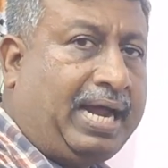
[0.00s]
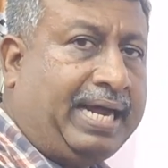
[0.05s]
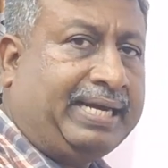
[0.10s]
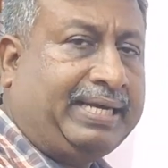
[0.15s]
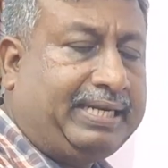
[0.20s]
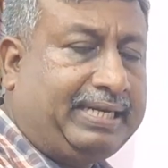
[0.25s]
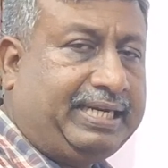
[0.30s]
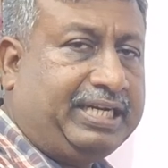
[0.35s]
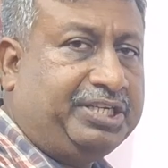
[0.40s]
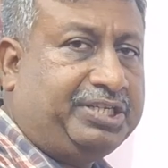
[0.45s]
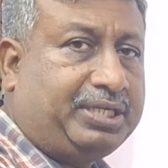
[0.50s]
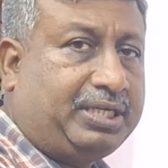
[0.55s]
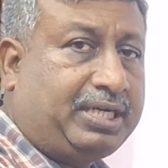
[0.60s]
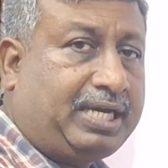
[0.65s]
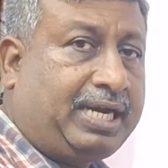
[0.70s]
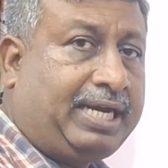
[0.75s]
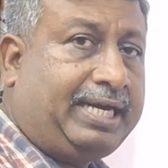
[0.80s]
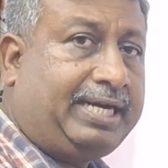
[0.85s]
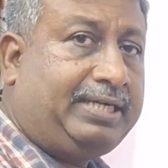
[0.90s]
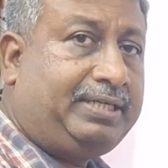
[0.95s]

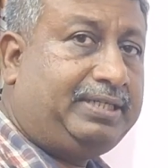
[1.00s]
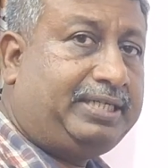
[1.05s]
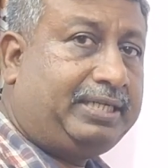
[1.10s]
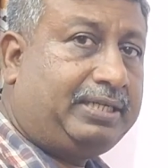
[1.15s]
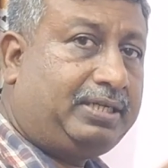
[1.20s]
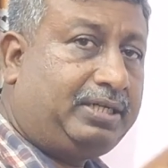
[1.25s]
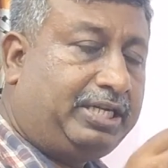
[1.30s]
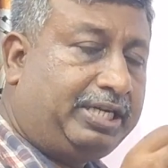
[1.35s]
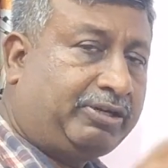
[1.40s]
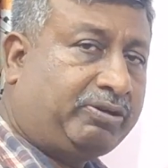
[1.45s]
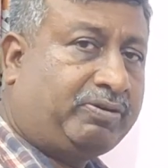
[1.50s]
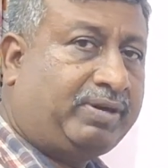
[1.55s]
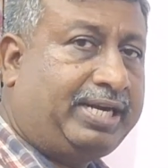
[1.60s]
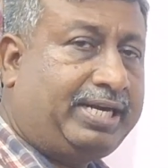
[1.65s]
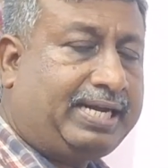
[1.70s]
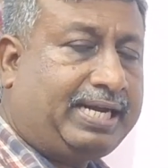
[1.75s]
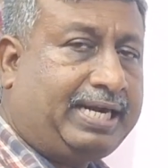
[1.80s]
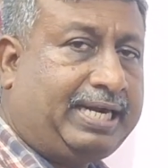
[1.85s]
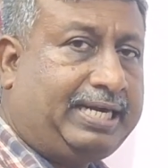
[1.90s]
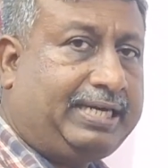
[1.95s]
aggregation. And
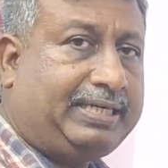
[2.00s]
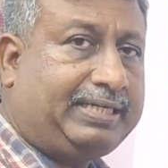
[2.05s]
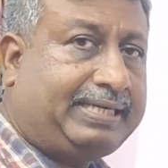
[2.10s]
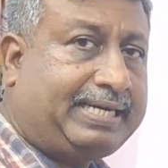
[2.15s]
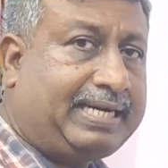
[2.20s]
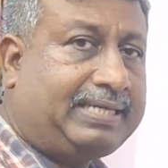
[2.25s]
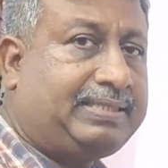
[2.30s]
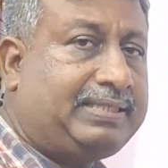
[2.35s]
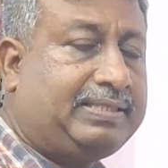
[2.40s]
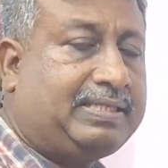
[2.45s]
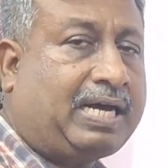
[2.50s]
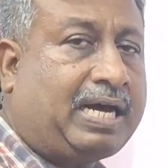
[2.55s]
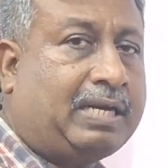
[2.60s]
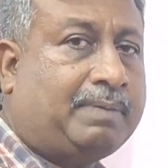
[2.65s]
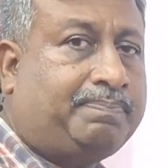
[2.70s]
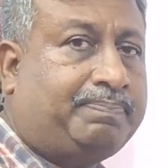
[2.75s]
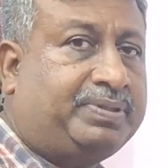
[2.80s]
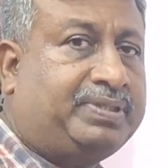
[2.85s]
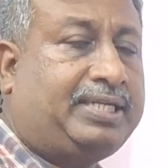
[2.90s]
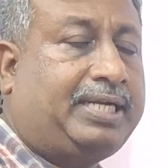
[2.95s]
liquid and gases
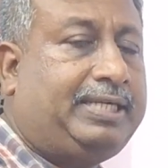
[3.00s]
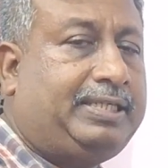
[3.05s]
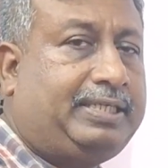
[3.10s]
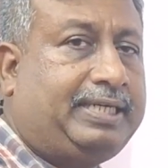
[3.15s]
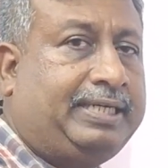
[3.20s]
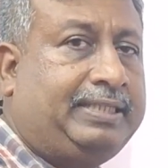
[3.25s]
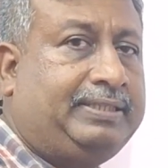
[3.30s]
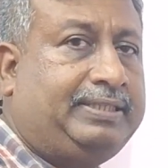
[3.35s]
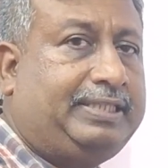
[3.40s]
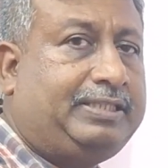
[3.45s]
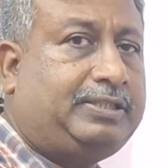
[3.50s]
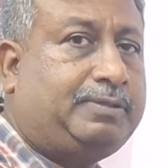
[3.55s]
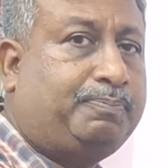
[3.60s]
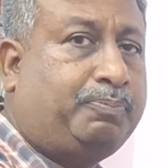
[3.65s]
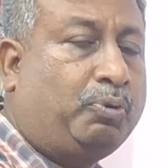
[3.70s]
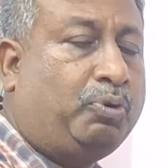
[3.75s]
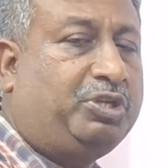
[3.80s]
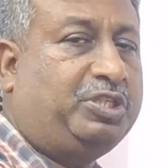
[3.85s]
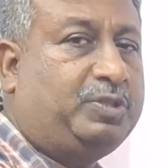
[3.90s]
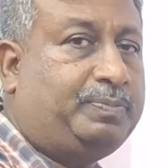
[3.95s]
are present in this
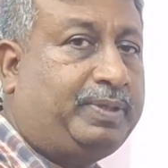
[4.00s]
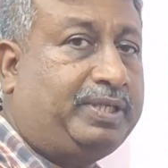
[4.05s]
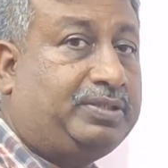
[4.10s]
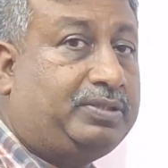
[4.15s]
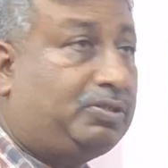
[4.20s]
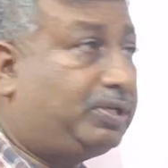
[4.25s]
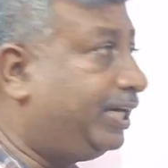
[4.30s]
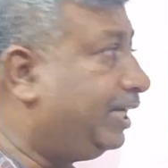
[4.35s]
pore space.